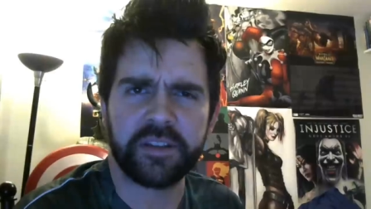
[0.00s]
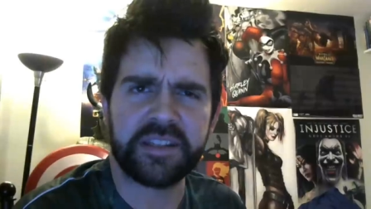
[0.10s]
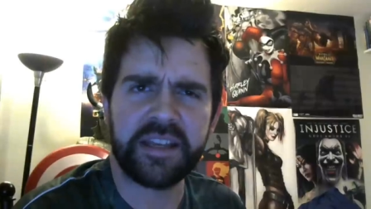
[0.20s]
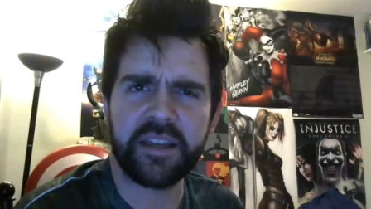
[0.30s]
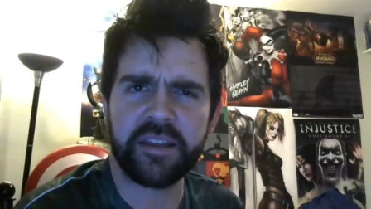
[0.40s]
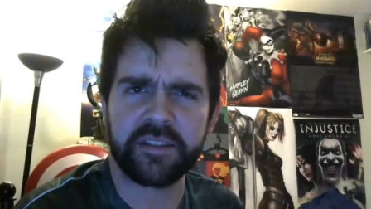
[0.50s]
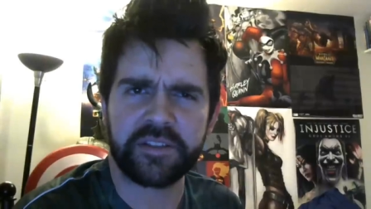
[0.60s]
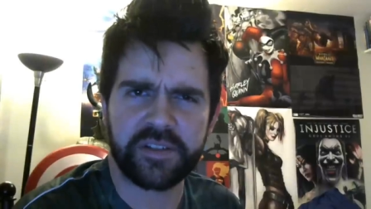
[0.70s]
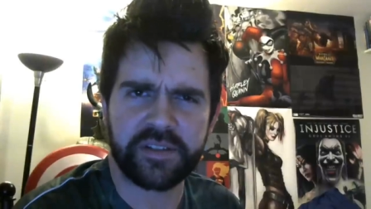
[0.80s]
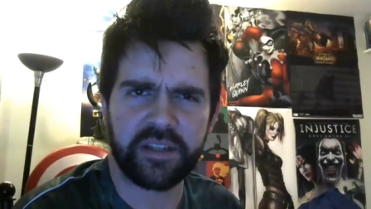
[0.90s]
day that
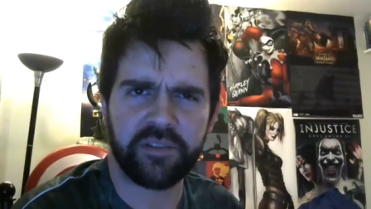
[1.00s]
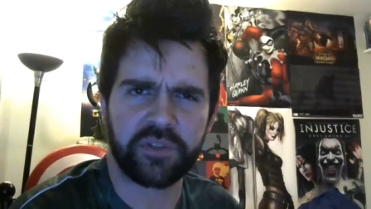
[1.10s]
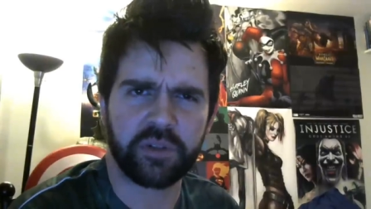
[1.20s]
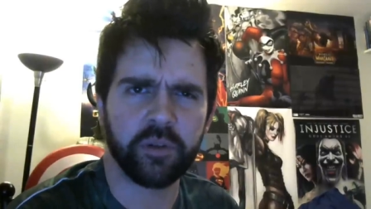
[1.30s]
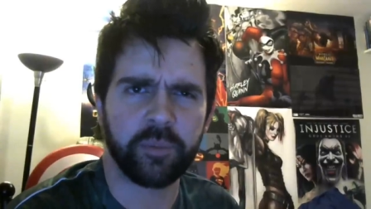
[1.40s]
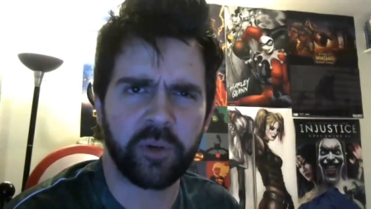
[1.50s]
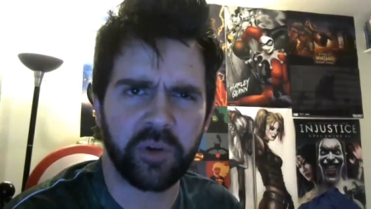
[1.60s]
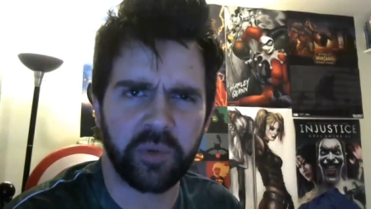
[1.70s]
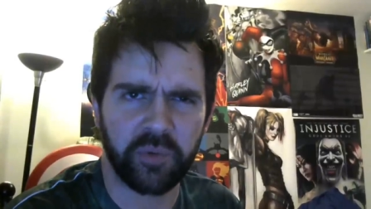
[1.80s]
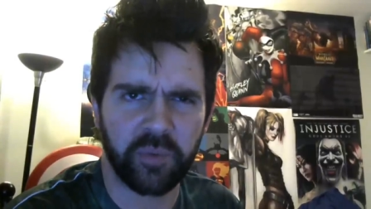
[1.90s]
Steve
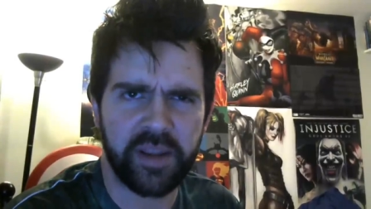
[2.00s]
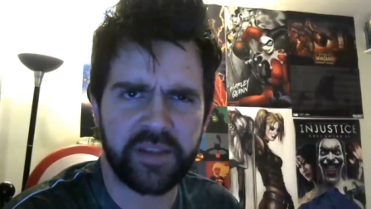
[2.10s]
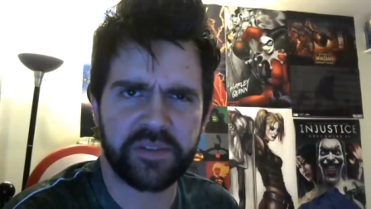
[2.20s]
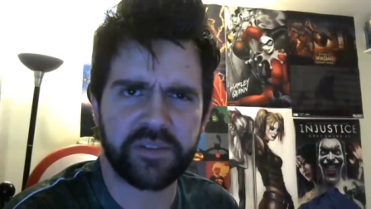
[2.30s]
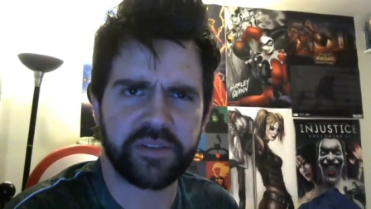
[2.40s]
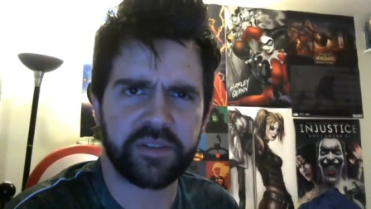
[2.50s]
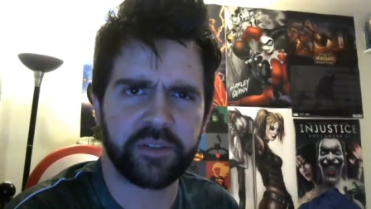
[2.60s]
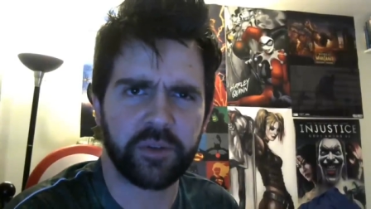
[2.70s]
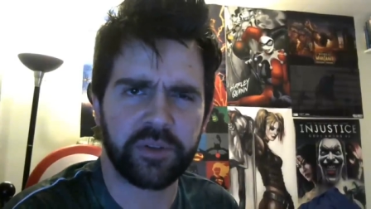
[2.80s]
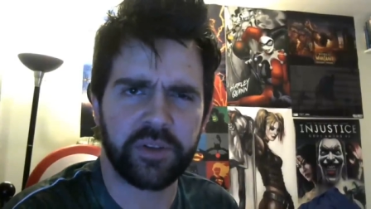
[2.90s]
Turbo graced
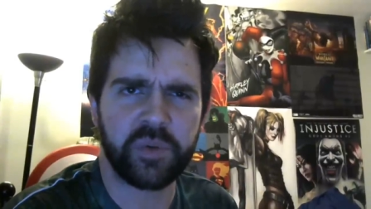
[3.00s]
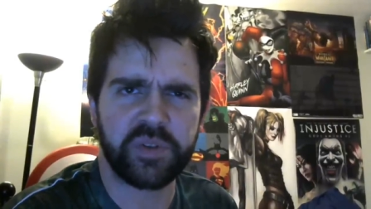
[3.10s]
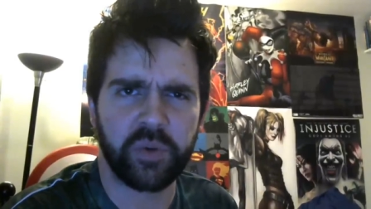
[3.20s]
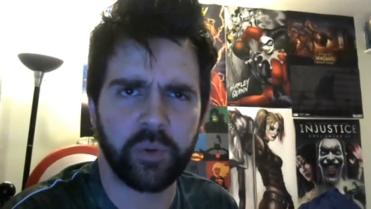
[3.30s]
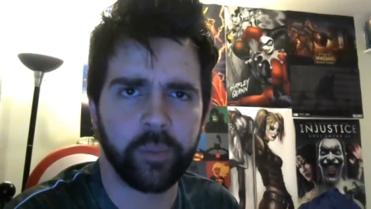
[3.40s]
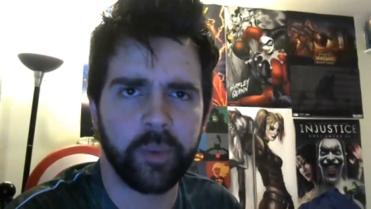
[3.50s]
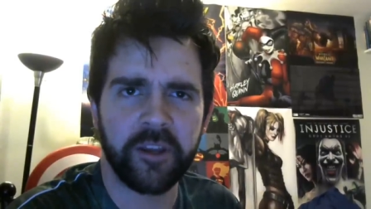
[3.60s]
your YouTube